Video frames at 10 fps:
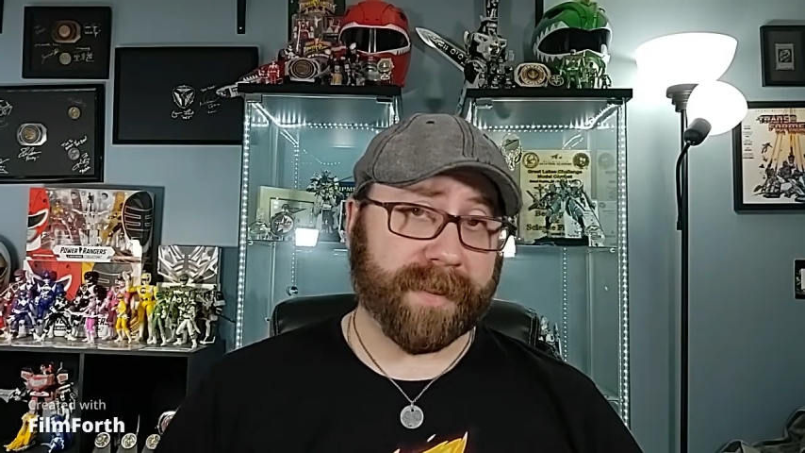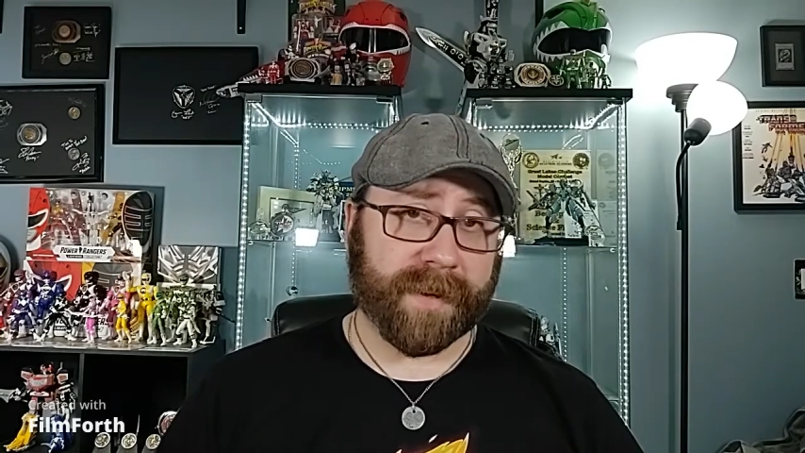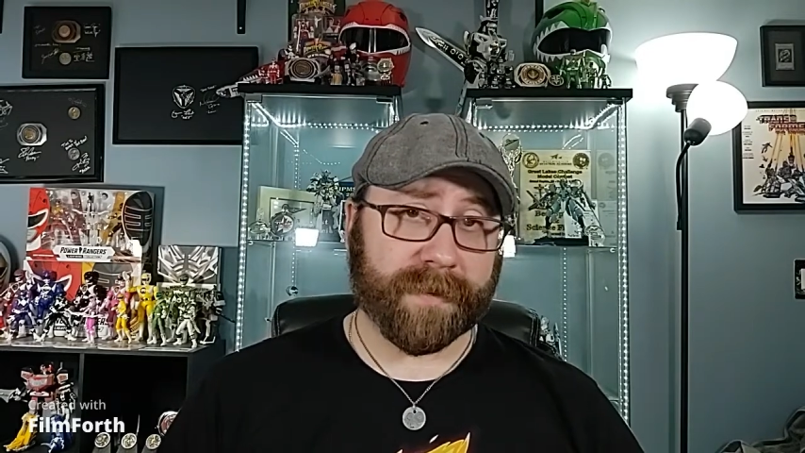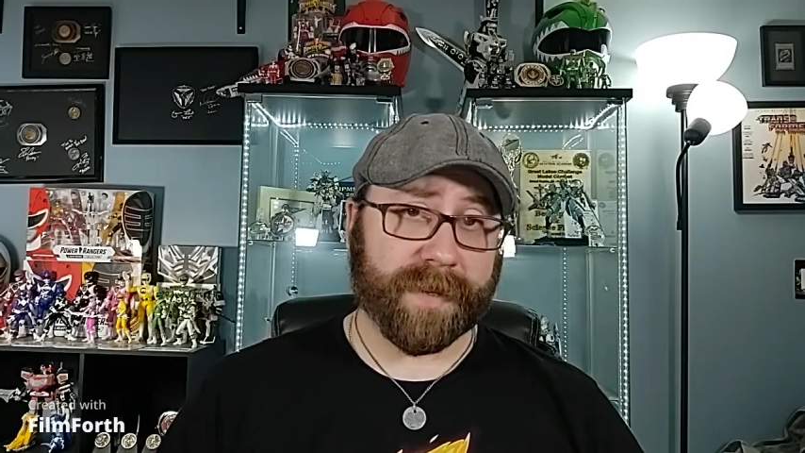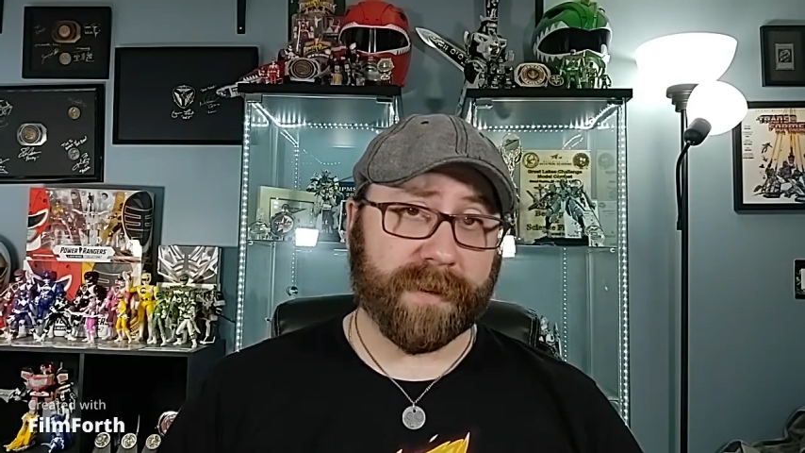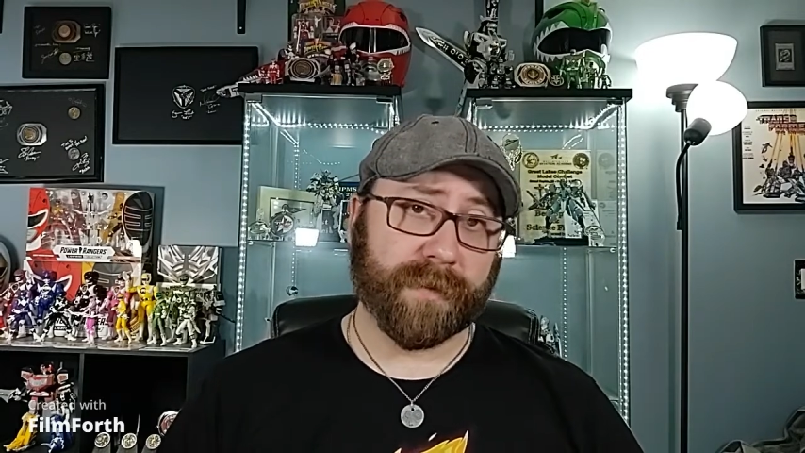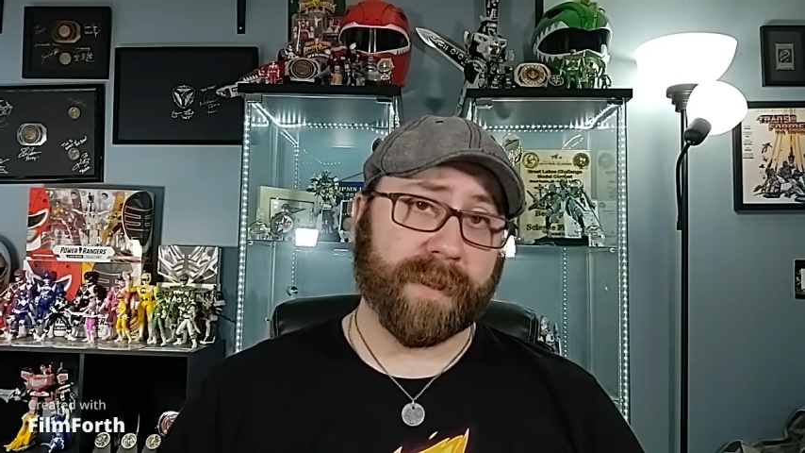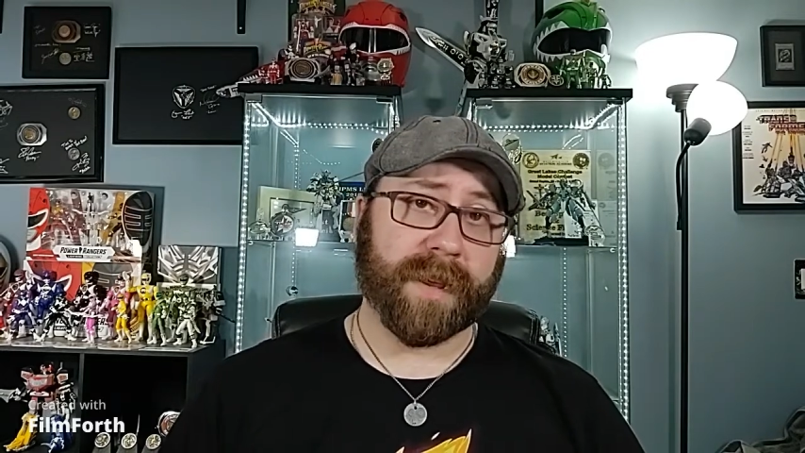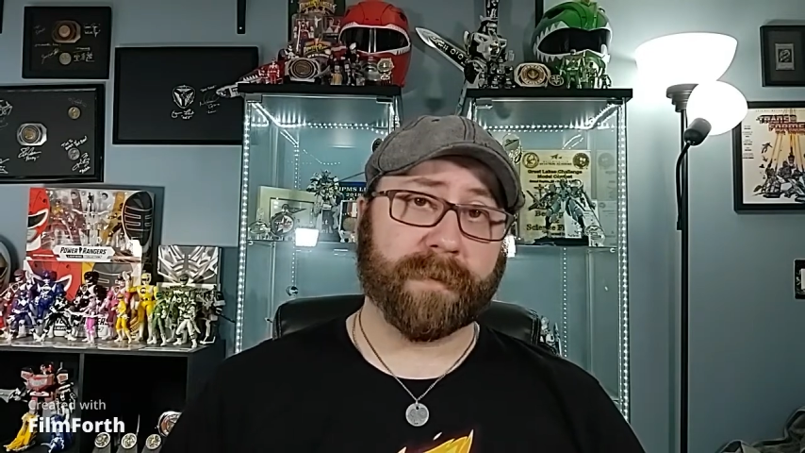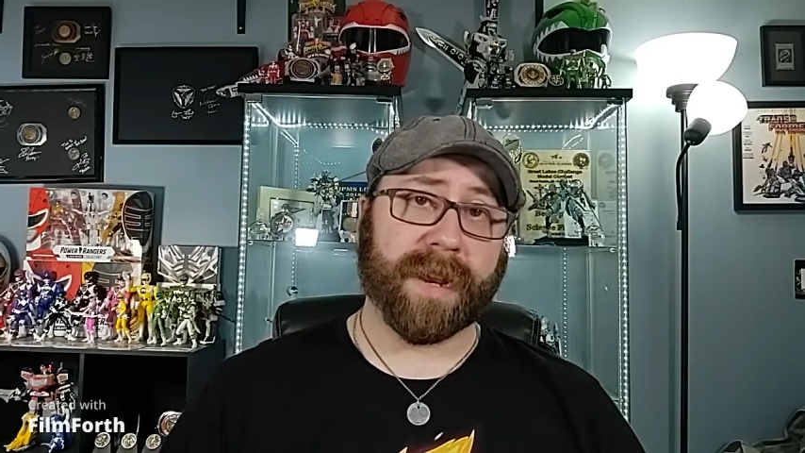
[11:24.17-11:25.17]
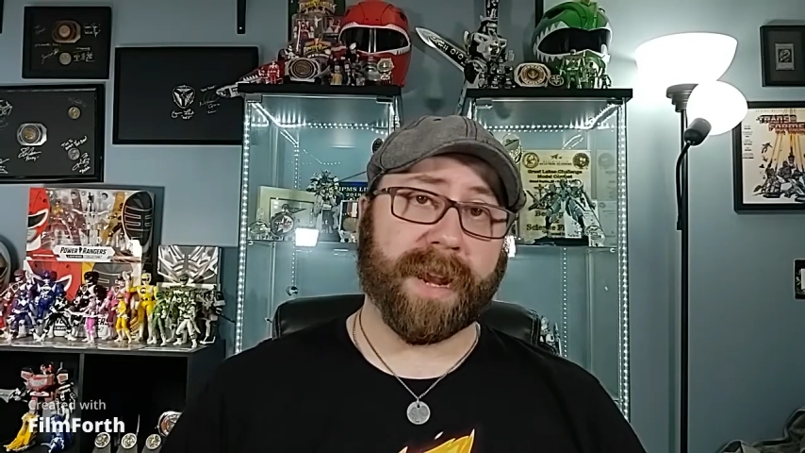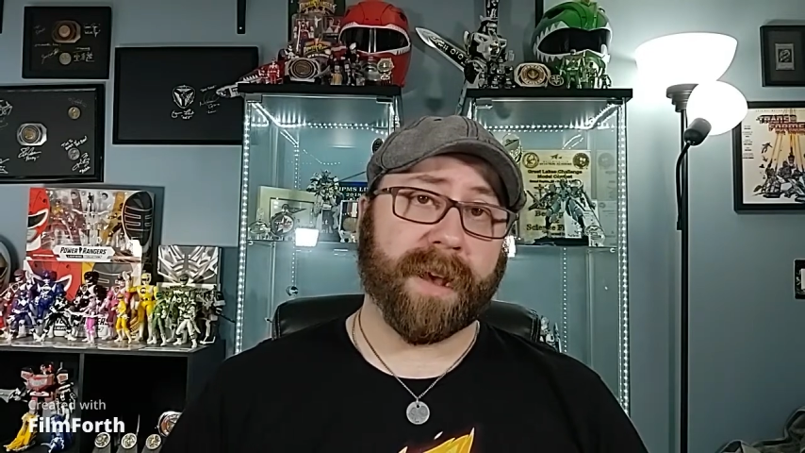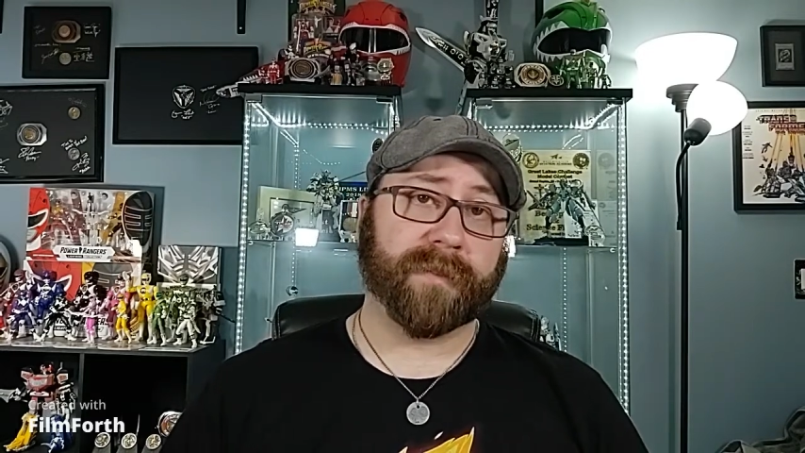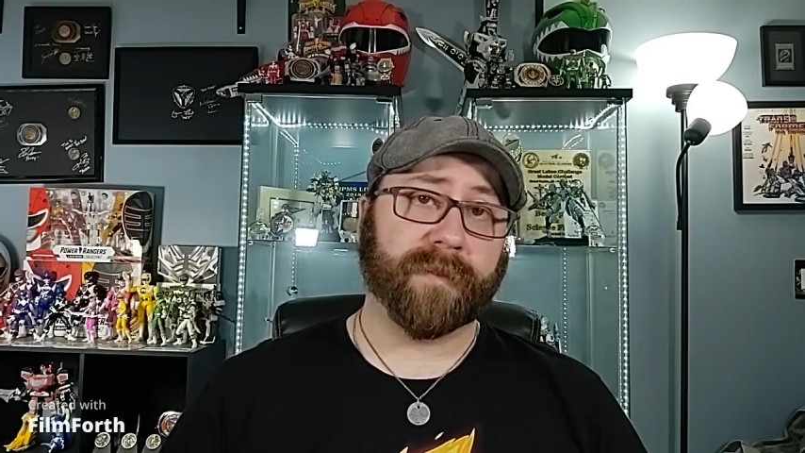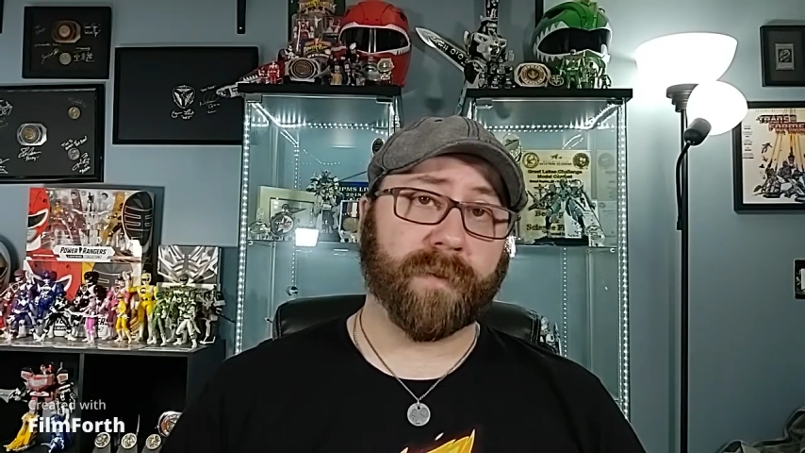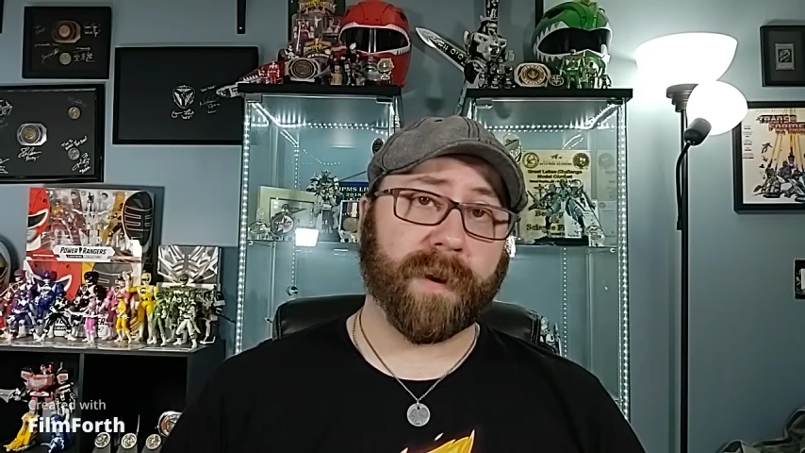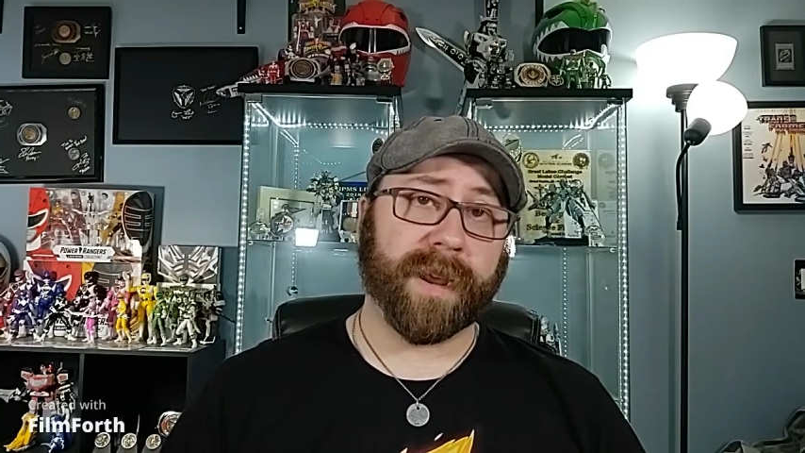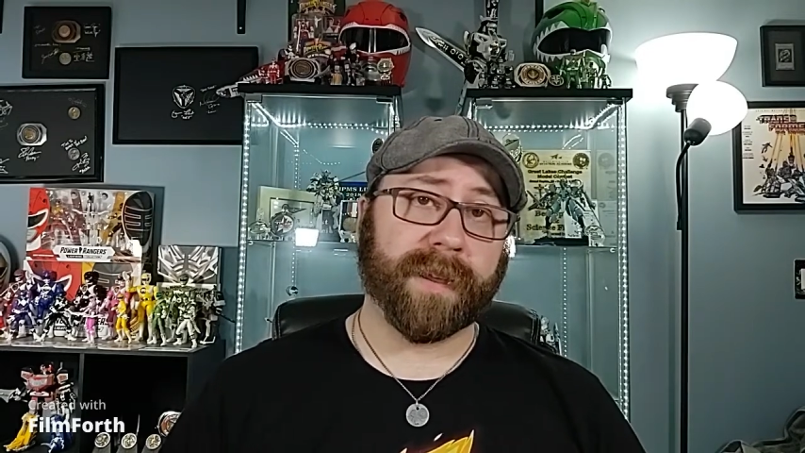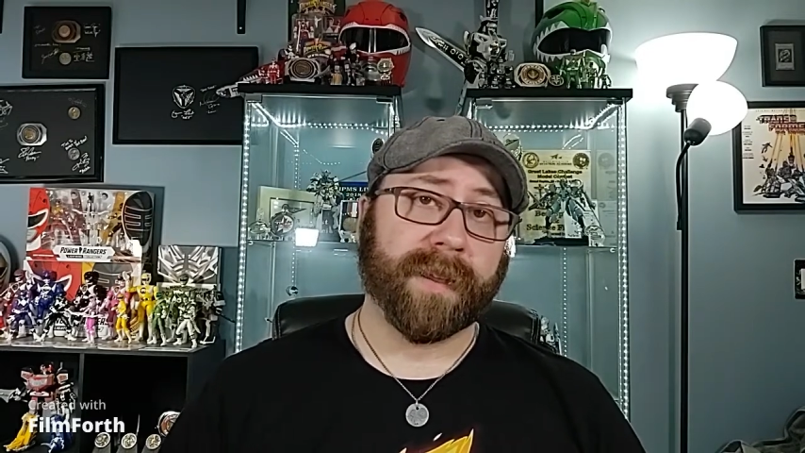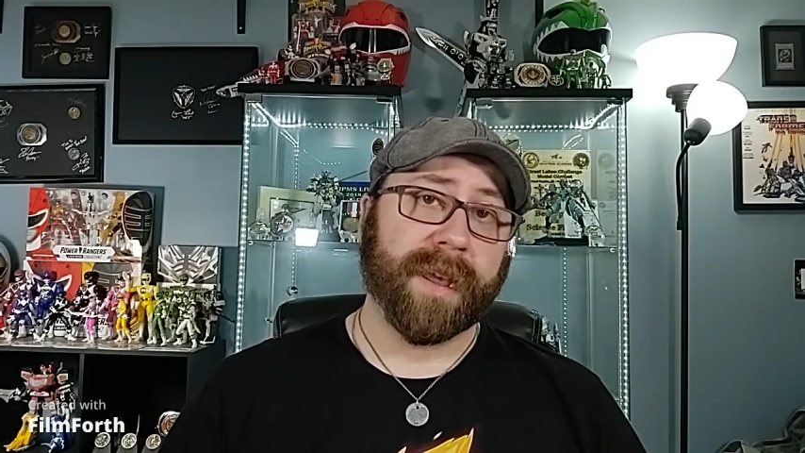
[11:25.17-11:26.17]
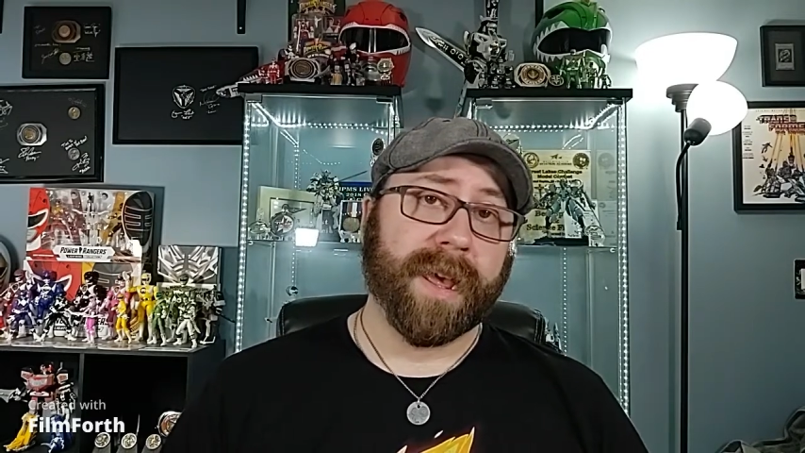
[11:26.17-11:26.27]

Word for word: it there too and they might have it for you.